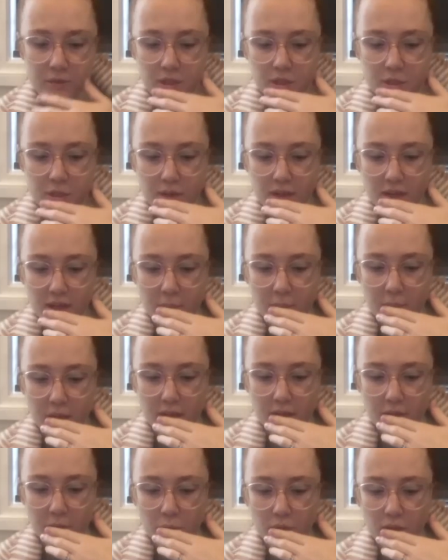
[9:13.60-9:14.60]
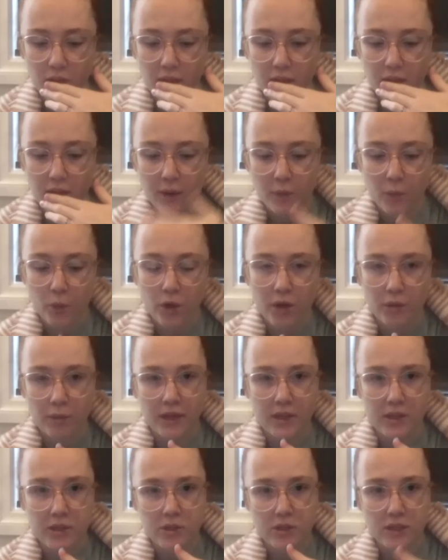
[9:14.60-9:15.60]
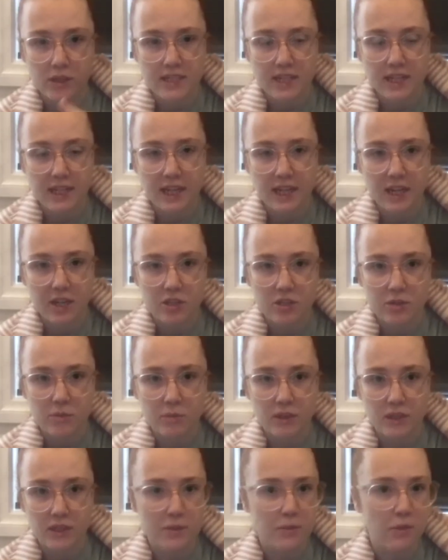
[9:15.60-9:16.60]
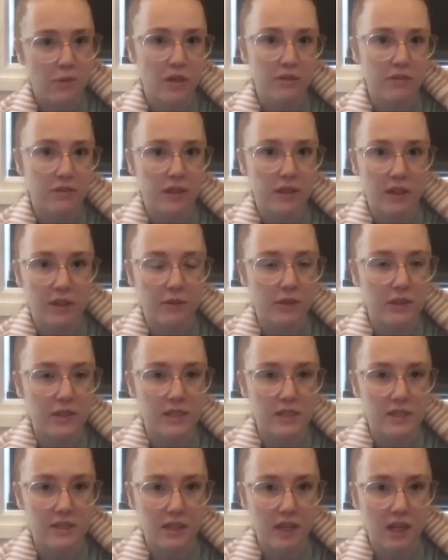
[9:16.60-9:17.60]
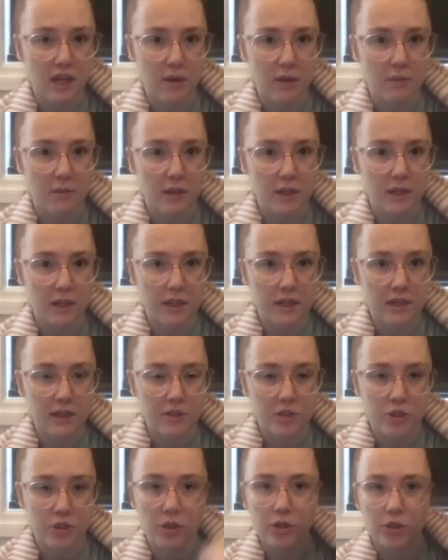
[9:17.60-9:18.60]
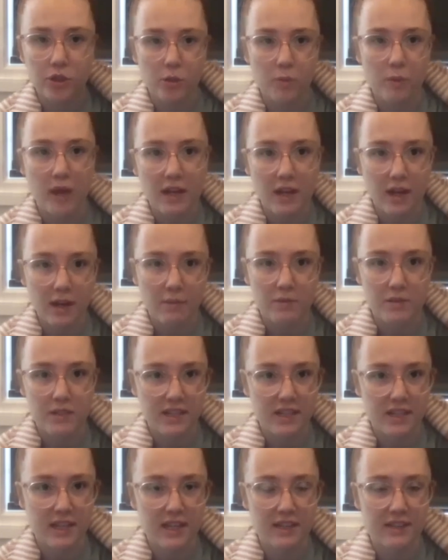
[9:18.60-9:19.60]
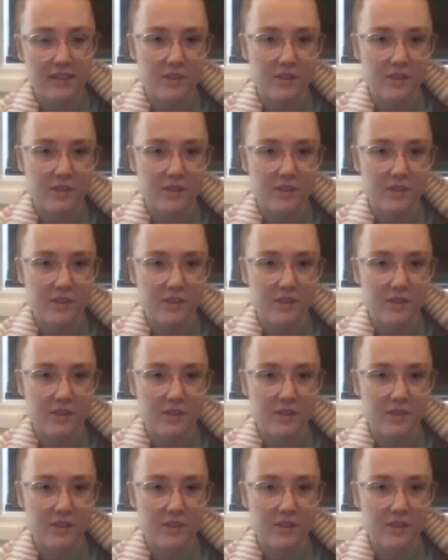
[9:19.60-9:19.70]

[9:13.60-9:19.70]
to me, I'm like, well, I want to make sure I take action, because what if another one doesn't come and I don't go back up to there?